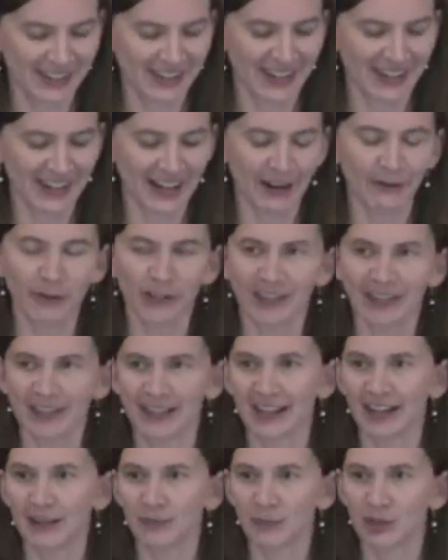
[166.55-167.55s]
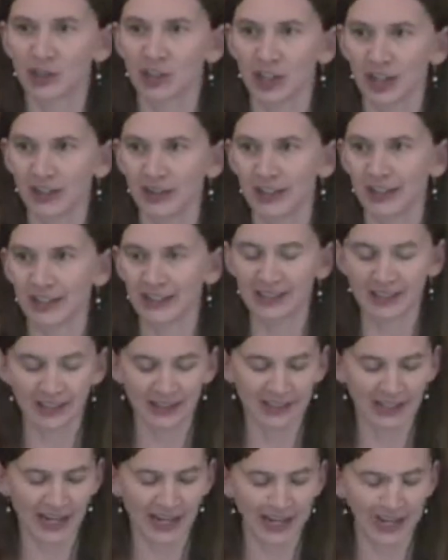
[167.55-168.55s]
and everything I'm sharing
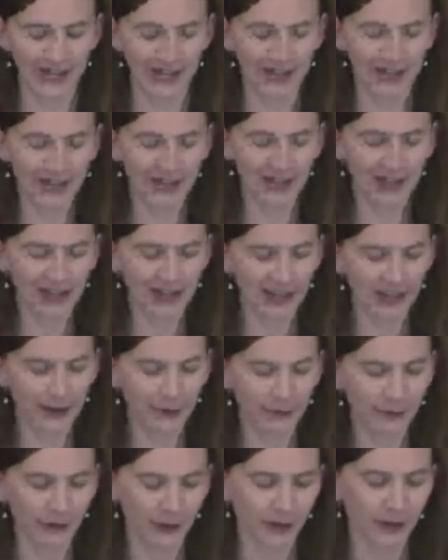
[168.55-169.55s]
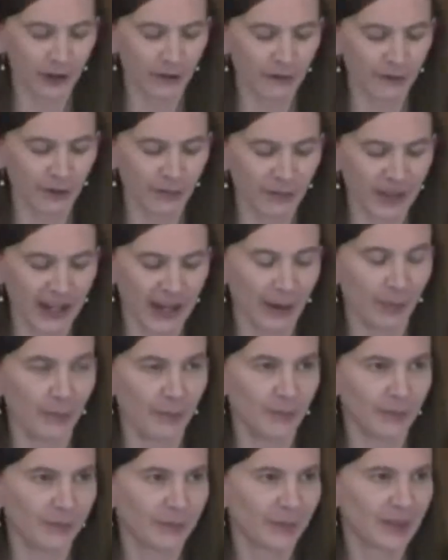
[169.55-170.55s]
today, I have learned from
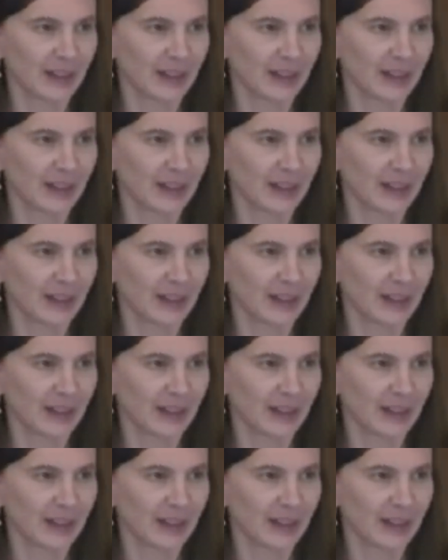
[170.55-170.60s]
them.